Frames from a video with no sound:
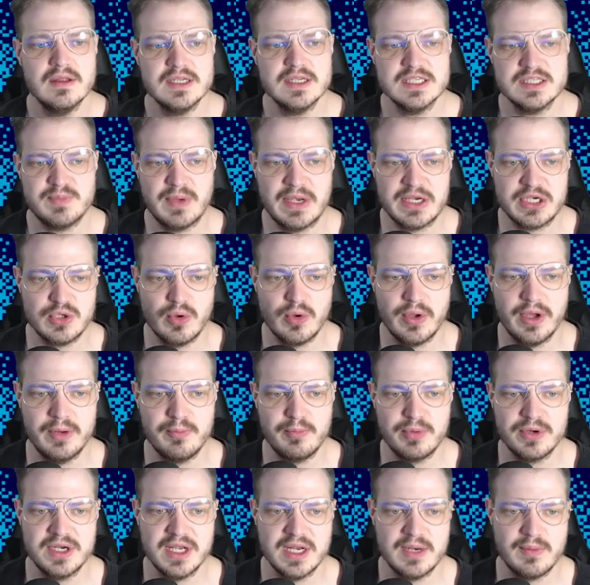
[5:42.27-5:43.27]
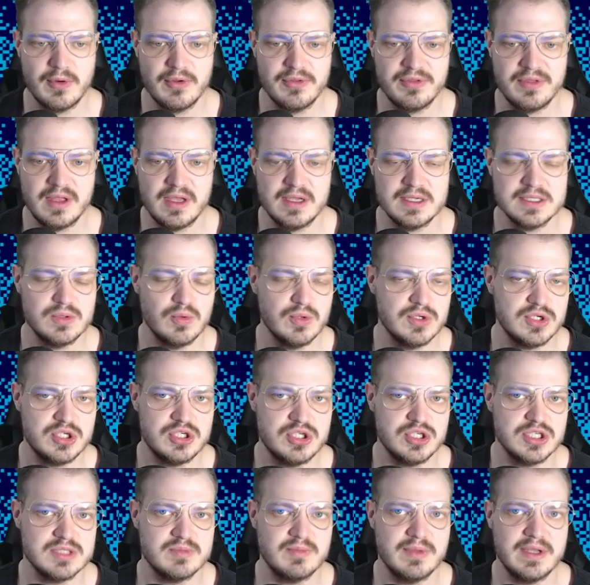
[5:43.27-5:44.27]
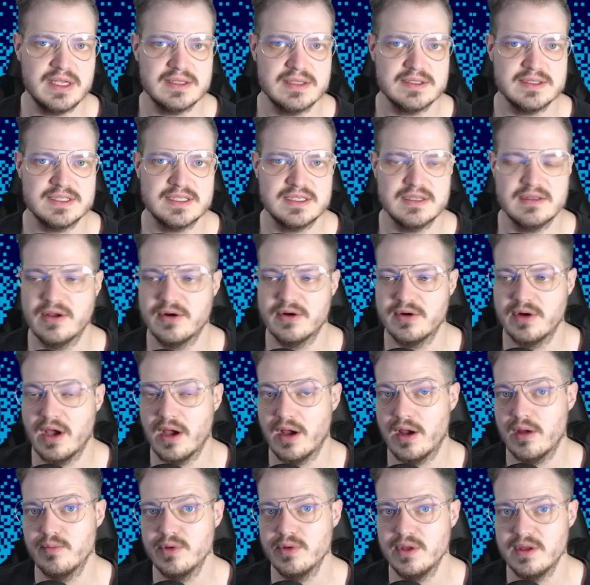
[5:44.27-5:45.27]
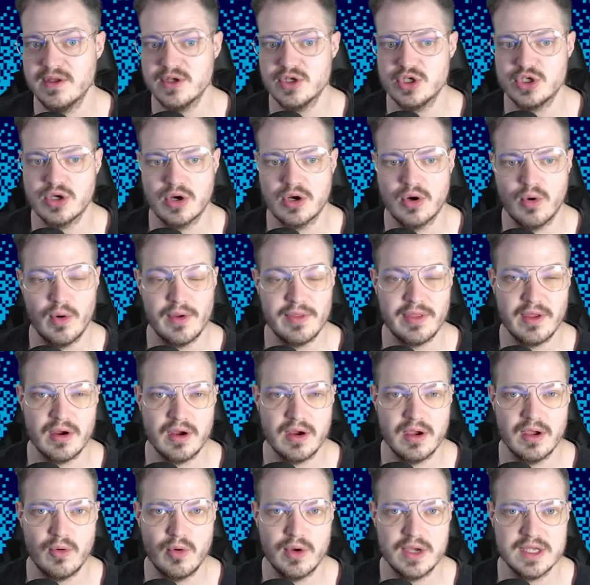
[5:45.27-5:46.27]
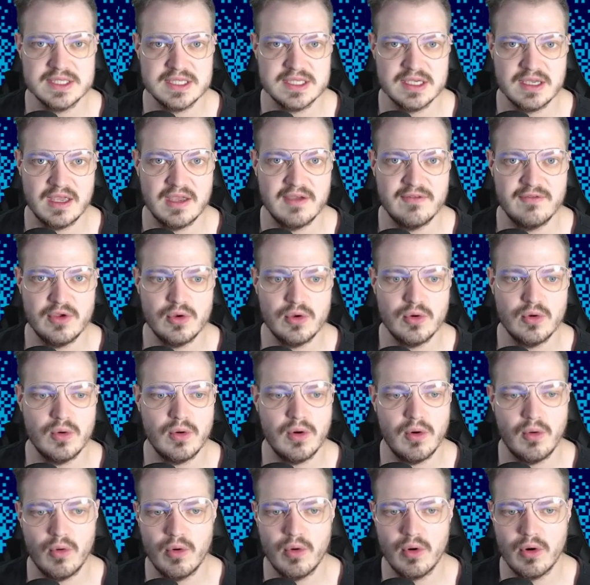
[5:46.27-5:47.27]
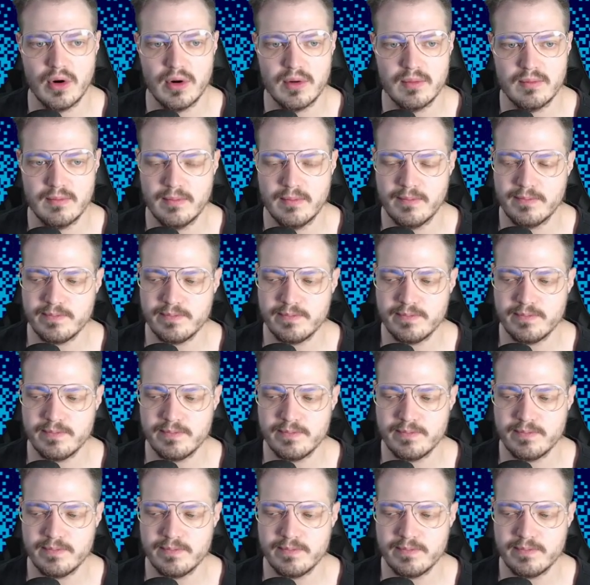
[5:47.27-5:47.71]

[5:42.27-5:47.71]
Special unpredictable things, which just means they're not completely sure what they're going to give you or